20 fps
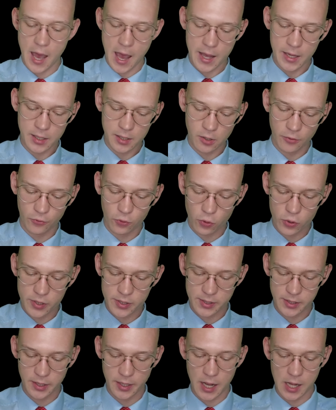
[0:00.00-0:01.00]
And of
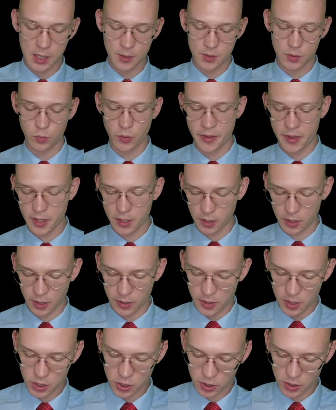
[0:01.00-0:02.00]
course, it helps with ill
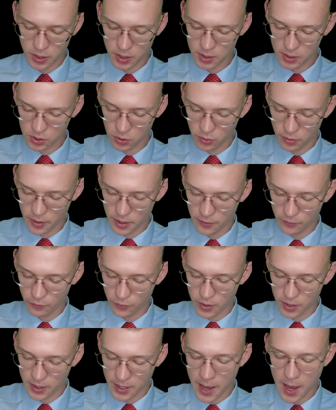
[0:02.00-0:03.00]
conditioning. So
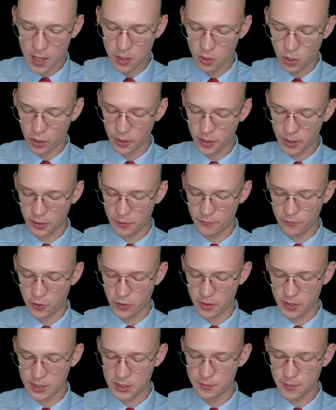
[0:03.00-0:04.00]
if we cannot
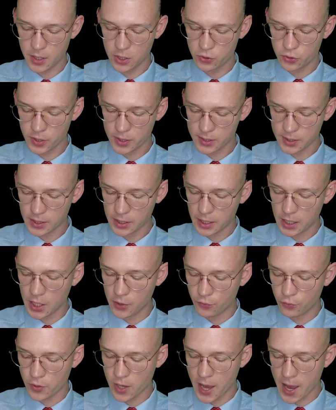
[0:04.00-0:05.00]
invert this matrix,
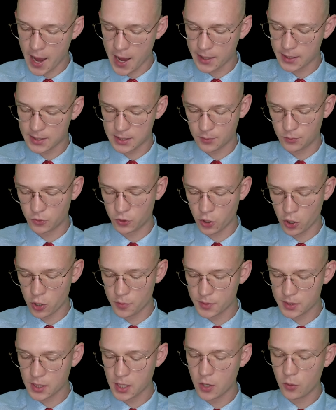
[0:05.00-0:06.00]
if we add some
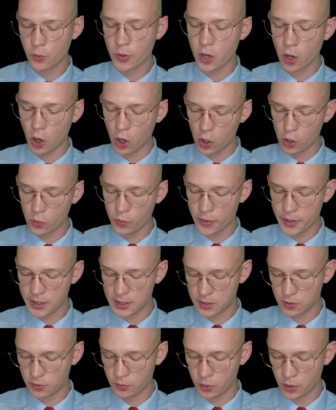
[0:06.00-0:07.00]
terms, we
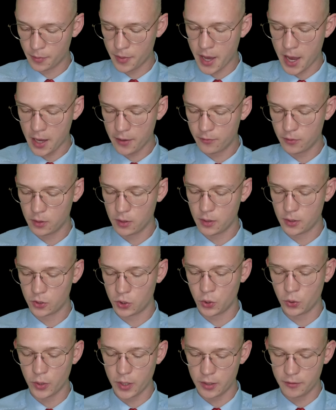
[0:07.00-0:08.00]
always will be able
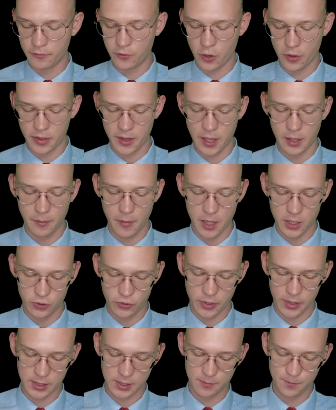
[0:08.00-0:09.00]
to invert that
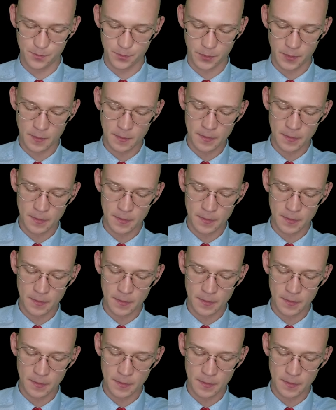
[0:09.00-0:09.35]
matrix.